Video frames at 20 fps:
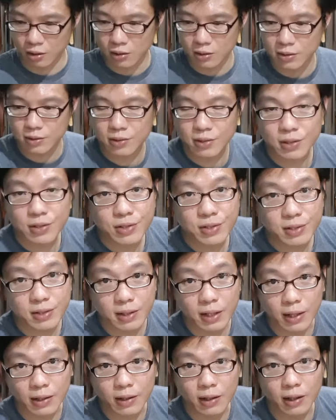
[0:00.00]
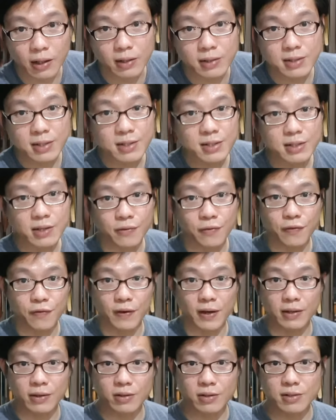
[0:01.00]
since the
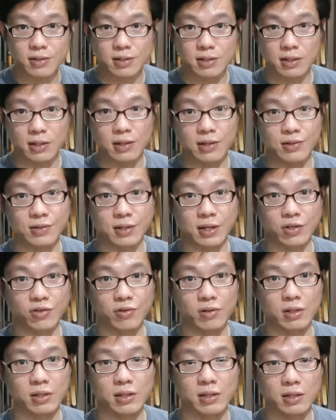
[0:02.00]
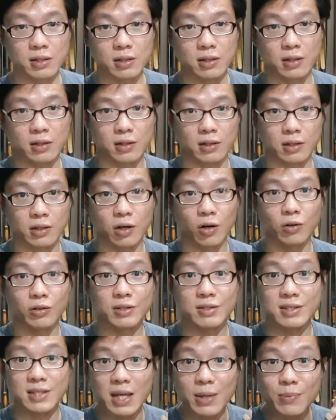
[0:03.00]
feathers is actually all
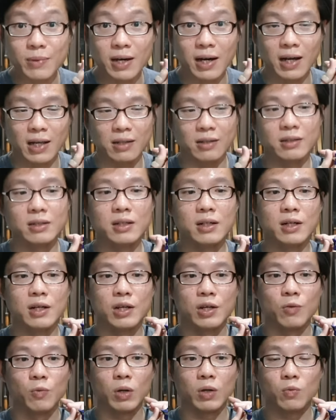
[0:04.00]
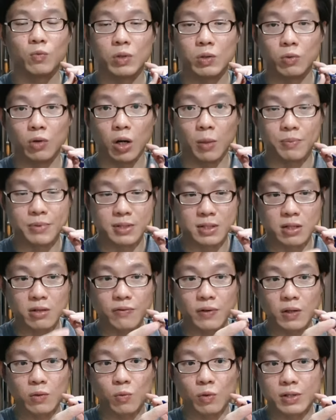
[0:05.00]
the same color, what we were
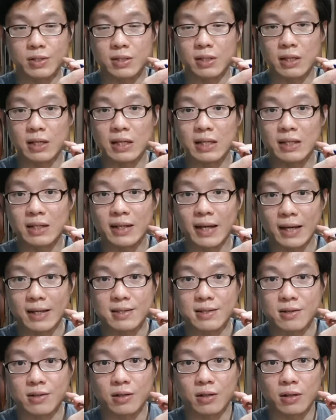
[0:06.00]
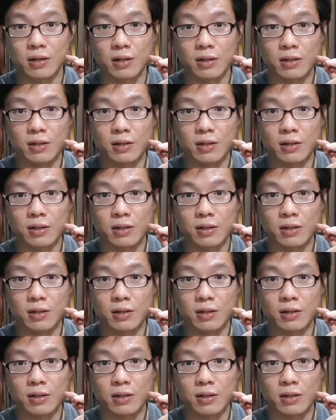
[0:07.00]
observing was the index here.